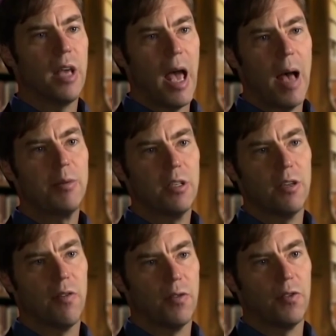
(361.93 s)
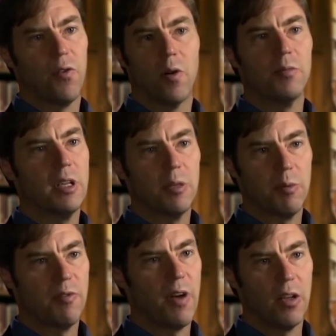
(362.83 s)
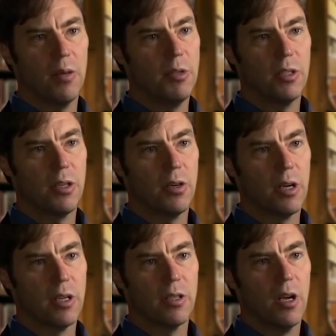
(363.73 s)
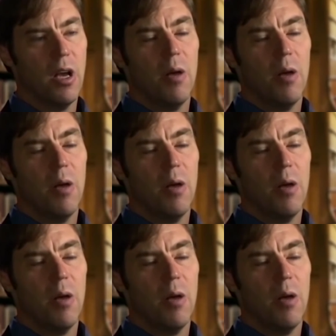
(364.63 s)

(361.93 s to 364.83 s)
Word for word: So the absence of those forms is profoundly mysterious.